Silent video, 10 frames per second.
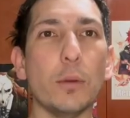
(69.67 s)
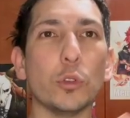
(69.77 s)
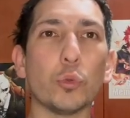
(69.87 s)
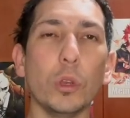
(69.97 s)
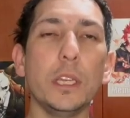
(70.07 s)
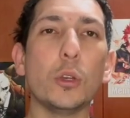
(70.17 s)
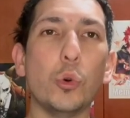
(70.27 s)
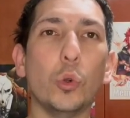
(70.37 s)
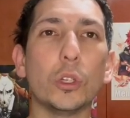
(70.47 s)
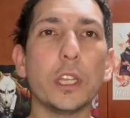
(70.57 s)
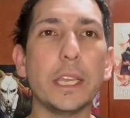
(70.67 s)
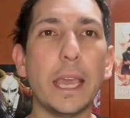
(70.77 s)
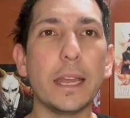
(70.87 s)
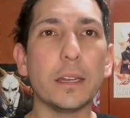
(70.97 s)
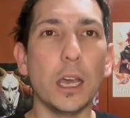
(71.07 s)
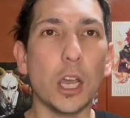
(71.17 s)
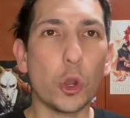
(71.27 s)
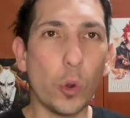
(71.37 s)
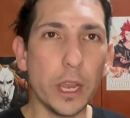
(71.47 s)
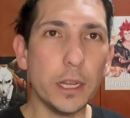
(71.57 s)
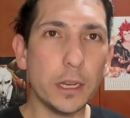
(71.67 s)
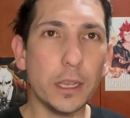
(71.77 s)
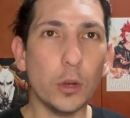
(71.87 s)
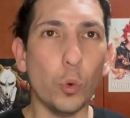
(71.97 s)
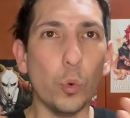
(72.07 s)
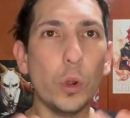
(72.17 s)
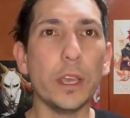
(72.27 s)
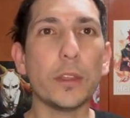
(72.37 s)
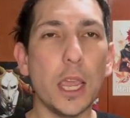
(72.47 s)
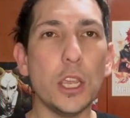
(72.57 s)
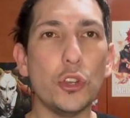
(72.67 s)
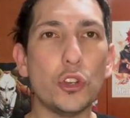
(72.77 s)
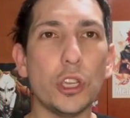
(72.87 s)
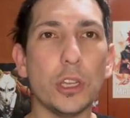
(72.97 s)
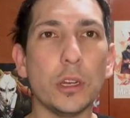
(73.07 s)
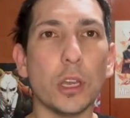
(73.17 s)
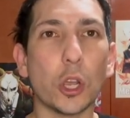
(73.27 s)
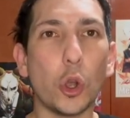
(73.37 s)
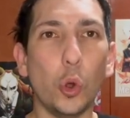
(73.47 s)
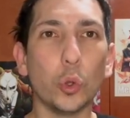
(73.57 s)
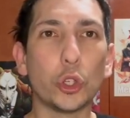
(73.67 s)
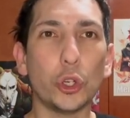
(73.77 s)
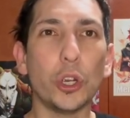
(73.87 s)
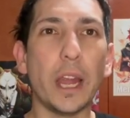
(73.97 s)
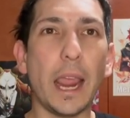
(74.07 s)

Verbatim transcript: it was really cool to get acquainted with Asian culture